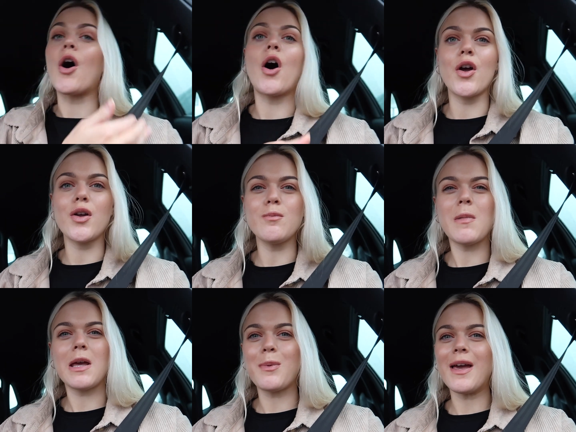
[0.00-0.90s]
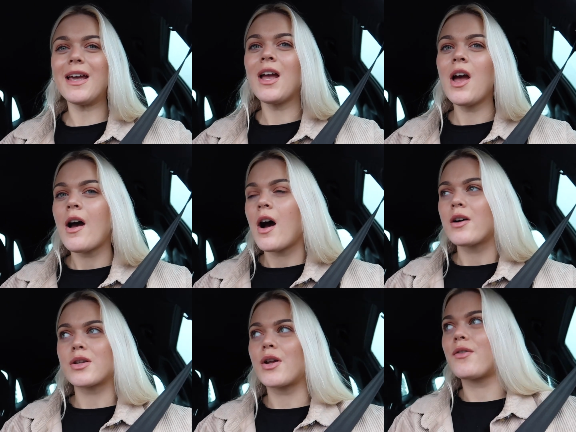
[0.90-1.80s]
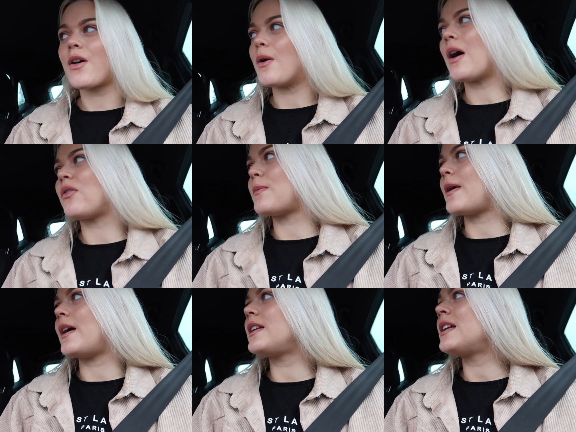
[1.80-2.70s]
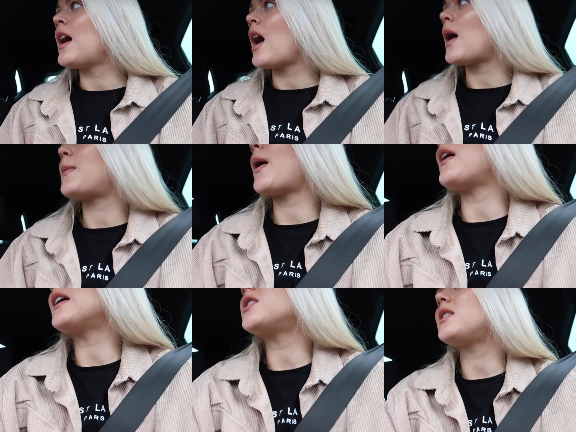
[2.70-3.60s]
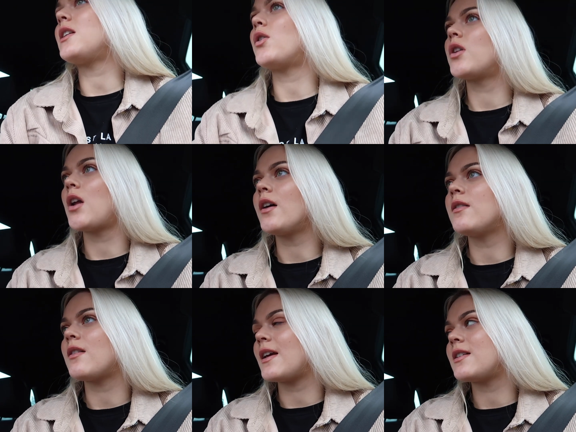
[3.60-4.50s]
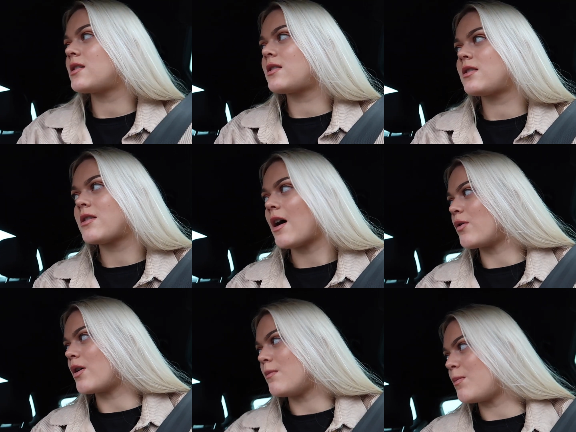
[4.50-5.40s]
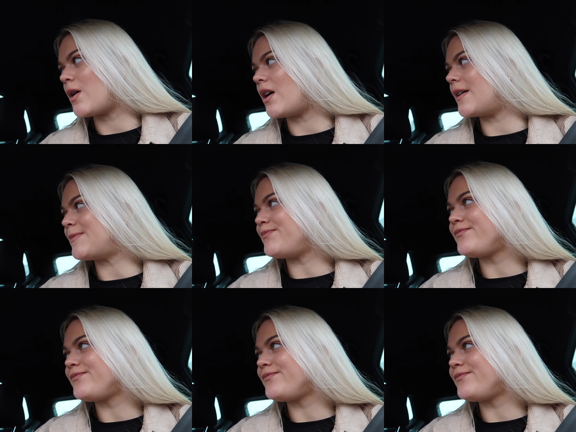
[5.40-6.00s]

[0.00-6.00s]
Home maybe. I don't know if that'll have them in, but I actually seen it online that they sell them, but